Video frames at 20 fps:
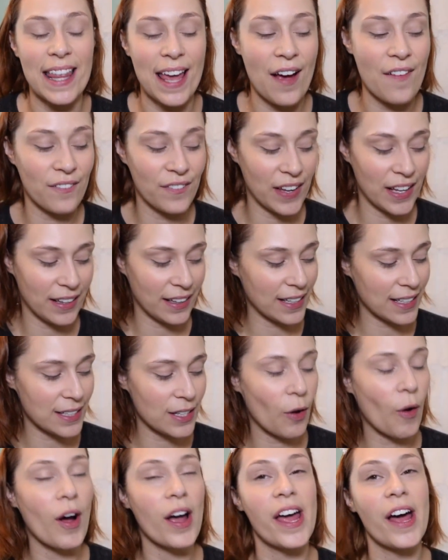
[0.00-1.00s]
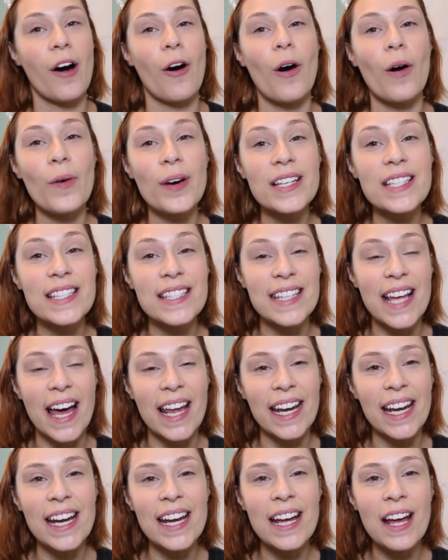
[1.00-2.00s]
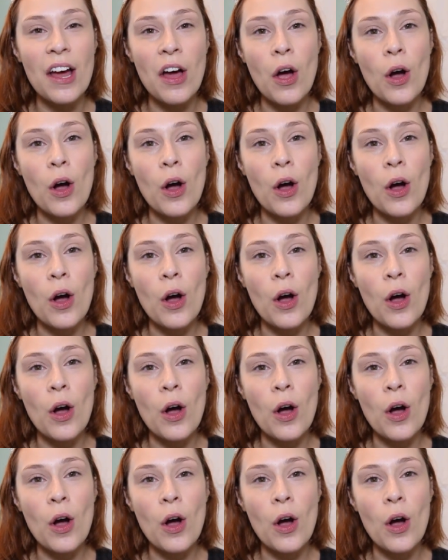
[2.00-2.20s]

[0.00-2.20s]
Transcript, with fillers: that feeling, so I always set it.